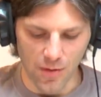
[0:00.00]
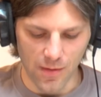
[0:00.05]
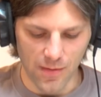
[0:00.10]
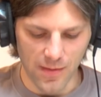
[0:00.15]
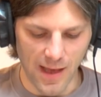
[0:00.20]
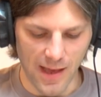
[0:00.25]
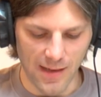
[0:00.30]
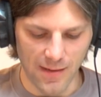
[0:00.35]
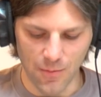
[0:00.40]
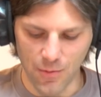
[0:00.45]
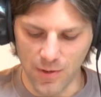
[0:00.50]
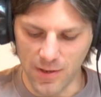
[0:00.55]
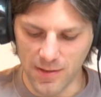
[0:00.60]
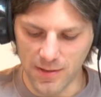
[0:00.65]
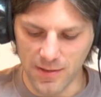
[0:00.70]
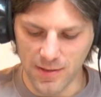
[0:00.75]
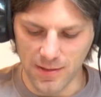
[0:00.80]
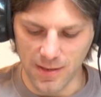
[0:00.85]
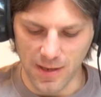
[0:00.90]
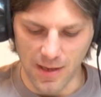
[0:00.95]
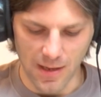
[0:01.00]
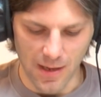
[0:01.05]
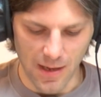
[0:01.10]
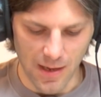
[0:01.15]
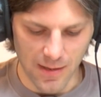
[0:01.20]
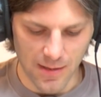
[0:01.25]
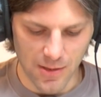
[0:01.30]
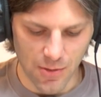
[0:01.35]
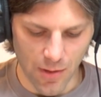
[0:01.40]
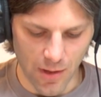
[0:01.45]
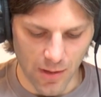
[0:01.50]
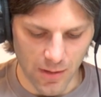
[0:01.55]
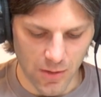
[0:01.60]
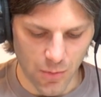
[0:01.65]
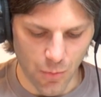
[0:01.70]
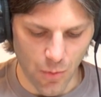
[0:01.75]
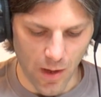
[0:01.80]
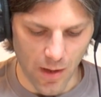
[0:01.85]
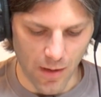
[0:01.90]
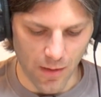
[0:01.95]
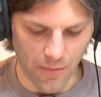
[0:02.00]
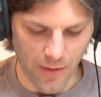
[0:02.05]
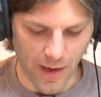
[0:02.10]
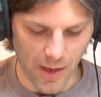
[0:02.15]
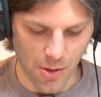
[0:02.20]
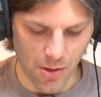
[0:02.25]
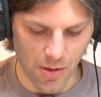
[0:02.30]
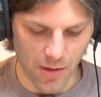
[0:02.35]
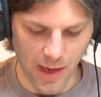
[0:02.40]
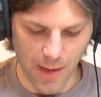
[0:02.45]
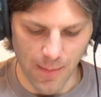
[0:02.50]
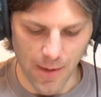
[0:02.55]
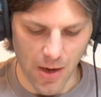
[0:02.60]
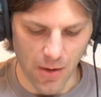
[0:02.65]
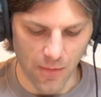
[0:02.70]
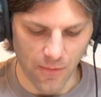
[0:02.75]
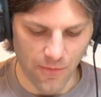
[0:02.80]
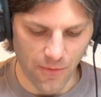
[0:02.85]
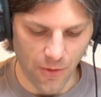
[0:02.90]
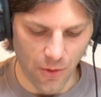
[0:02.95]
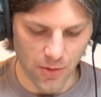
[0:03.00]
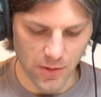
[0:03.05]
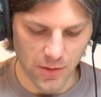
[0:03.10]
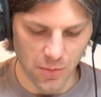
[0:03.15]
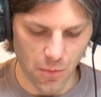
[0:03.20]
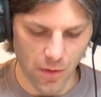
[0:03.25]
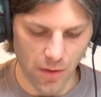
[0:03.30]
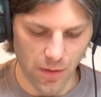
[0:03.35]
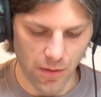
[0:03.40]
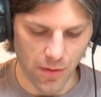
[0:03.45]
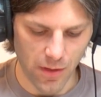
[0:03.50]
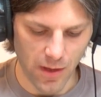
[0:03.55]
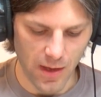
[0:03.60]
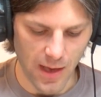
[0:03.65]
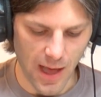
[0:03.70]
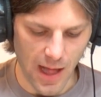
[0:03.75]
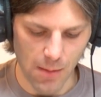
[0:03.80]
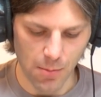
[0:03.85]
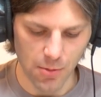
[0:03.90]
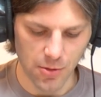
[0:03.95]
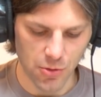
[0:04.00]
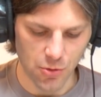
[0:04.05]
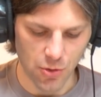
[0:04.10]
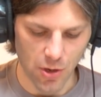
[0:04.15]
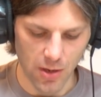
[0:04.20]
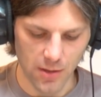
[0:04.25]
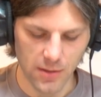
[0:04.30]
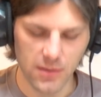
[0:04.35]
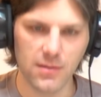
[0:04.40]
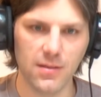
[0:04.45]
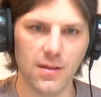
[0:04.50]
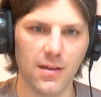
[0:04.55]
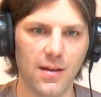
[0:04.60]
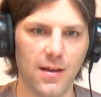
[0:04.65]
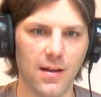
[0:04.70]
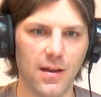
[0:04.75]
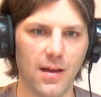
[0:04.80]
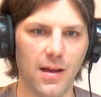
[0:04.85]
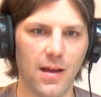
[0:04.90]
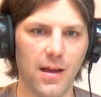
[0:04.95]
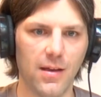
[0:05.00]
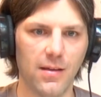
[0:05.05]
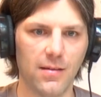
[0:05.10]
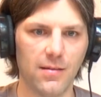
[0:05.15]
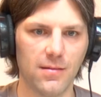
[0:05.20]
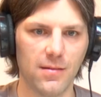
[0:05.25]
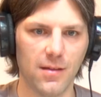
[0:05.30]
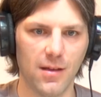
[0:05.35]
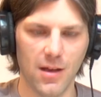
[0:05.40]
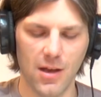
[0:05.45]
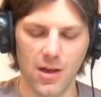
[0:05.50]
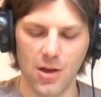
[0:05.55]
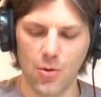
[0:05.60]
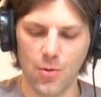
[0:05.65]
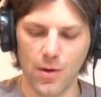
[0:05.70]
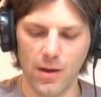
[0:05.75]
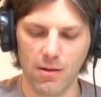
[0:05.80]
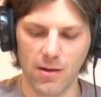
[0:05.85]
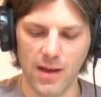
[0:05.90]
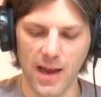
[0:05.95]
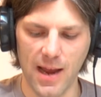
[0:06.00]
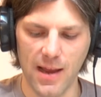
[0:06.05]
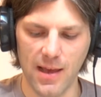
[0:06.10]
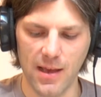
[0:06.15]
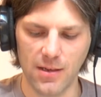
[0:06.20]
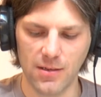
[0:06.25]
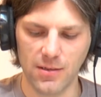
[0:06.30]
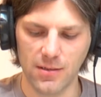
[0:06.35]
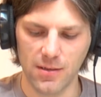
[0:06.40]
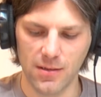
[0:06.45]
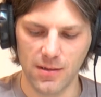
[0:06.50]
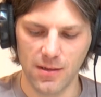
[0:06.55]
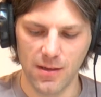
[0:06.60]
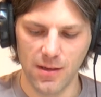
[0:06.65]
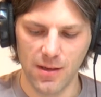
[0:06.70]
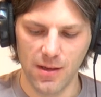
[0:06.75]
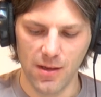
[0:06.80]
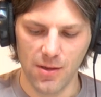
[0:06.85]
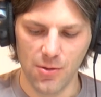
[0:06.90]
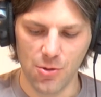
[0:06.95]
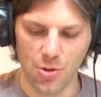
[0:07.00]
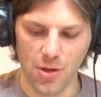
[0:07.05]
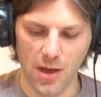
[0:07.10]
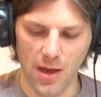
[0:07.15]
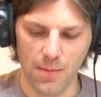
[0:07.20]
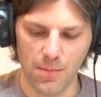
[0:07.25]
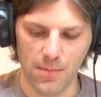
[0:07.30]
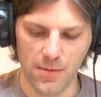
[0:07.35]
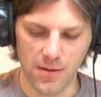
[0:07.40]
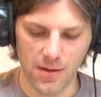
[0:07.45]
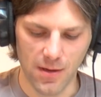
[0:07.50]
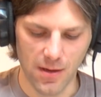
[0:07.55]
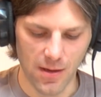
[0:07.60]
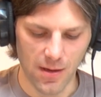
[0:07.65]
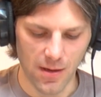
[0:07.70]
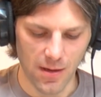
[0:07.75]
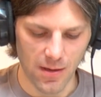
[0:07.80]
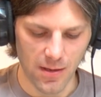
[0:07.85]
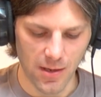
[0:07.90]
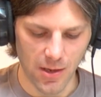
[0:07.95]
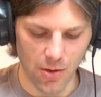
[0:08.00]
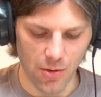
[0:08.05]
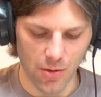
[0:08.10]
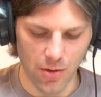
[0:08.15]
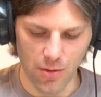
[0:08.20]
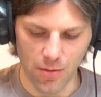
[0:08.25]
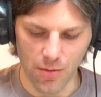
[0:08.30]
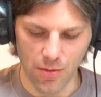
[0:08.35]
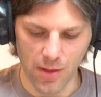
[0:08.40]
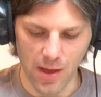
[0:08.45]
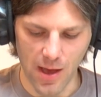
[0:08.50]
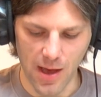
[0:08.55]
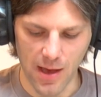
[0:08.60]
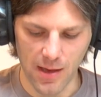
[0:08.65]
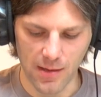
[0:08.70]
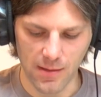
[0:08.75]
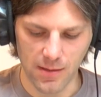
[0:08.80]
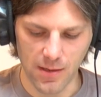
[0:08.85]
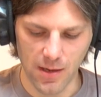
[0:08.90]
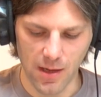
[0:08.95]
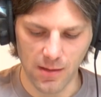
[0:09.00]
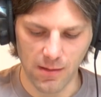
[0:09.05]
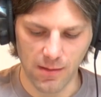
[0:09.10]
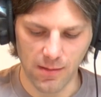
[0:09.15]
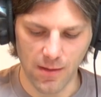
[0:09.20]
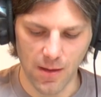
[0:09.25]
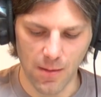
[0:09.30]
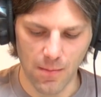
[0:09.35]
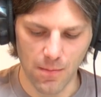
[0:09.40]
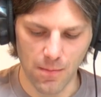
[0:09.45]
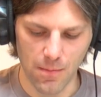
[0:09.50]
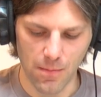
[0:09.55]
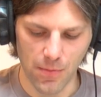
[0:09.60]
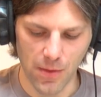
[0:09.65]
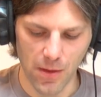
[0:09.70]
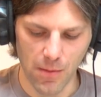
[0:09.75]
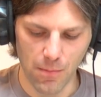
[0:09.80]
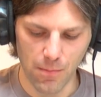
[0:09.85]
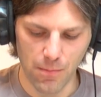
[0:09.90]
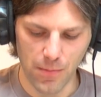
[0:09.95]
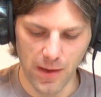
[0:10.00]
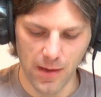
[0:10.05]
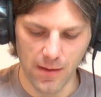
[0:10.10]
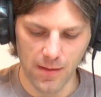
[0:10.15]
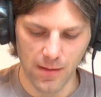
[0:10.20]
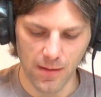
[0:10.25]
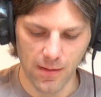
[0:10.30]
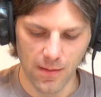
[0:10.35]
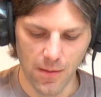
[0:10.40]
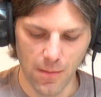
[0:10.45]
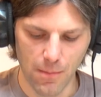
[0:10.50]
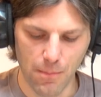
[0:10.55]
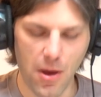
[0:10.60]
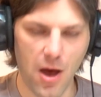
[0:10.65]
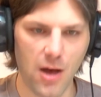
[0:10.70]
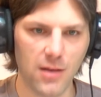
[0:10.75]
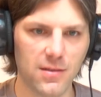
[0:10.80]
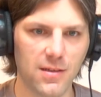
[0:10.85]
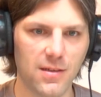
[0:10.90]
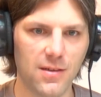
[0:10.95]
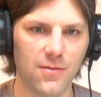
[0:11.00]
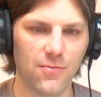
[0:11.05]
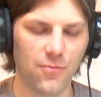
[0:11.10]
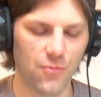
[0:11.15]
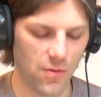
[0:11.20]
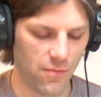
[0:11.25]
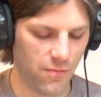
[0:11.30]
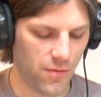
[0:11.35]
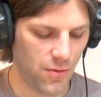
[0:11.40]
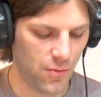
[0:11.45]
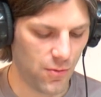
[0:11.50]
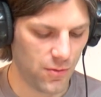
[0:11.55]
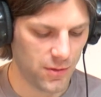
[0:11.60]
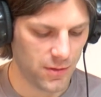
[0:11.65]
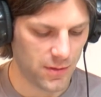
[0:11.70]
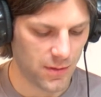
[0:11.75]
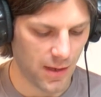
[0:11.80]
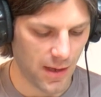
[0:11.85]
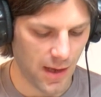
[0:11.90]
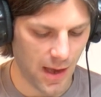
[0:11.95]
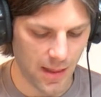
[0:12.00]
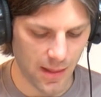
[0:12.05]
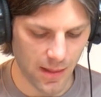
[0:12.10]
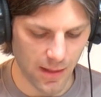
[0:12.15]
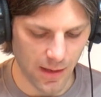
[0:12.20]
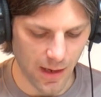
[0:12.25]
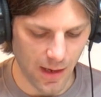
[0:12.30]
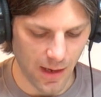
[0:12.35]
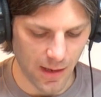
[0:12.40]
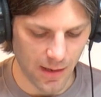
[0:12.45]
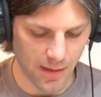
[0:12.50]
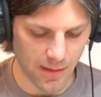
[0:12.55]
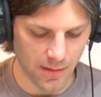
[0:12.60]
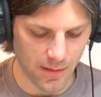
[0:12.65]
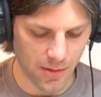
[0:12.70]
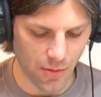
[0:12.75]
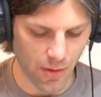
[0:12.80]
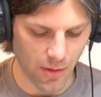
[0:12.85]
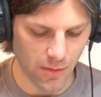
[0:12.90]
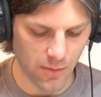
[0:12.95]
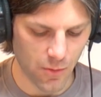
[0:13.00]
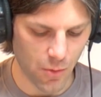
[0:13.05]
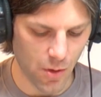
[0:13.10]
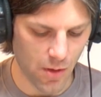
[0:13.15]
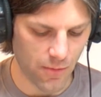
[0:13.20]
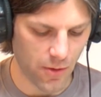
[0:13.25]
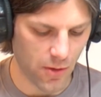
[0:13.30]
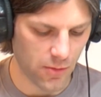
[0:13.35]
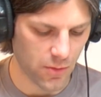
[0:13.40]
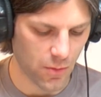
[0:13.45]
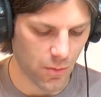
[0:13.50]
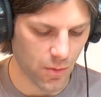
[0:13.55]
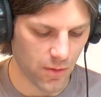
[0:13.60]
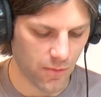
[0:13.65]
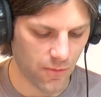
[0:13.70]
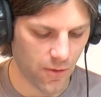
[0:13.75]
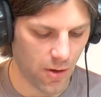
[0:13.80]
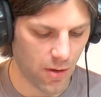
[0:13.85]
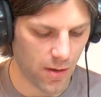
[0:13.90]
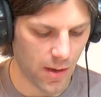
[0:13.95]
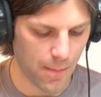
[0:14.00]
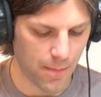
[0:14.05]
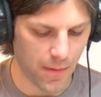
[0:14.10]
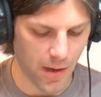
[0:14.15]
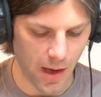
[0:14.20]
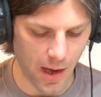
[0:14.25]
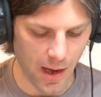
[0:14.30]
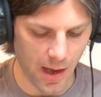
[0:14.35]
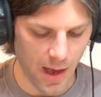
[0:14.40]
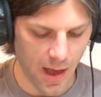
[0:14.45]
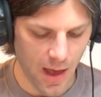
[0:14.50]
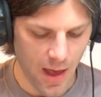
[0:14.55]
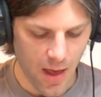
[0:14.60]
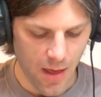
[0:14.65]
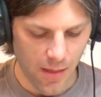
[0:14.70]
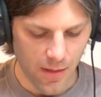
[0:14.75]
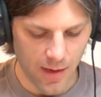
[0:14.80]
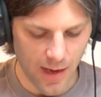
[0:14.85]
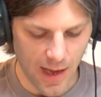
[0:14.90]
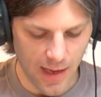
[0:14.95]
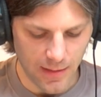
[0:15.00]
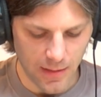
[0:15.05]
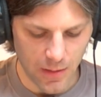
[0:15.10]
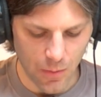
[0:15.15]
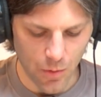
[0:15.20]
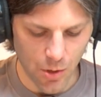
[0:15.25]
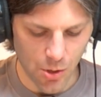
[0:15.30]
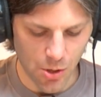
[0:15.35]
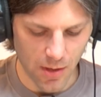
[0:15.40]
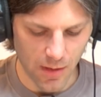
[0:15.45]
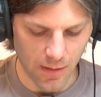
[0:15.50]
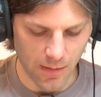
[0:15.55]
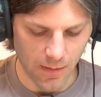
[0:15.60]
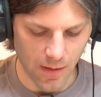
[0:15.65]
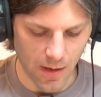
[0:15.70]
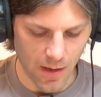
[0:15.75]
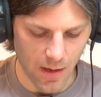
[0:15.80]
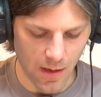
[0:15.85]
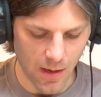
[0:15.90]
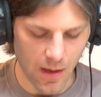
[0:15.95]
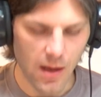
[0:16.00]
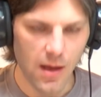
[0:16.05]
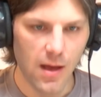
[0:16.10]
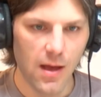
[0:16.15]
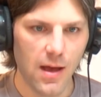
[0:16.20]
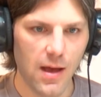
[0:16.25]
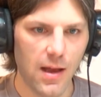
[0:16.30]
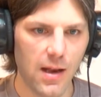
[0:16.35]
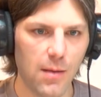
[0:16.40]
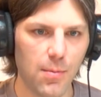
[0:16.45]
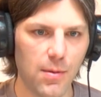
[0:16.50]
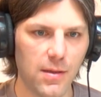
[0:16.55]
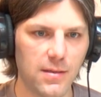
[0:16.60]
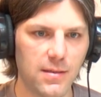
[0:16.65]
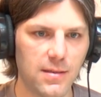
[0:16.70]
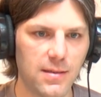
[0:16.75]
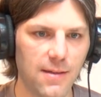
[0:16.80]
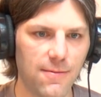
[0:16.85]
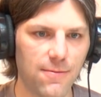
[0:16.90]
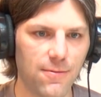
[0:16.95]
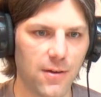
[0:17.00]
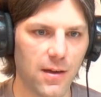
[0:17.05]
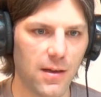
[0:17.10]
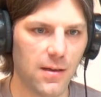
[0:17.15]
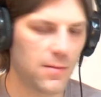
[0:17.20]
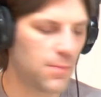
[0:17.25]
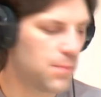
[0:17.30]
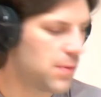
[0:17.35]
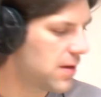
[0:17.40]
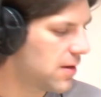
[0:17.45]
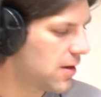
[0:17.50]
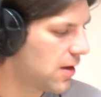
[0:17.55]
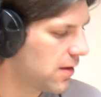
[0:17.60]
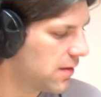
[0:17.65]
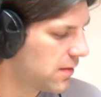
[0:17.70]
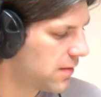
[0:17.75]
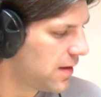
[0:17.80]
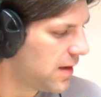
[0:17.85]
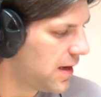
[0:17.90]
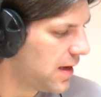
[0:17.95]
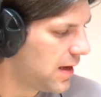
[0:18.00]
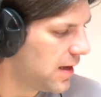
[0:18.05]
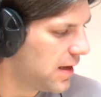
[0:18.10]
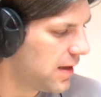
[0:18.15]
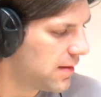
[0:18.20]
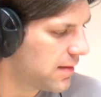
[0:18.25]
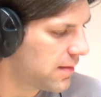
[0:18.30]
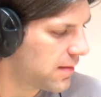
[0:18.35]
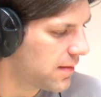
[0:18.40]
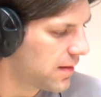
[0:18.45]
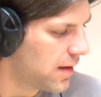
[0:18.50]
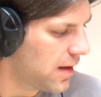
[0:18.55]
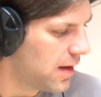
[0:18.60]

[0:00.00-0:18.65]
that was in 2012. Actually, came out first with the Albatross and quite organic shaped yo-yo that got some big positive reviews. And in 2012 also was followed up by the Nessie, which is a little bit different because it's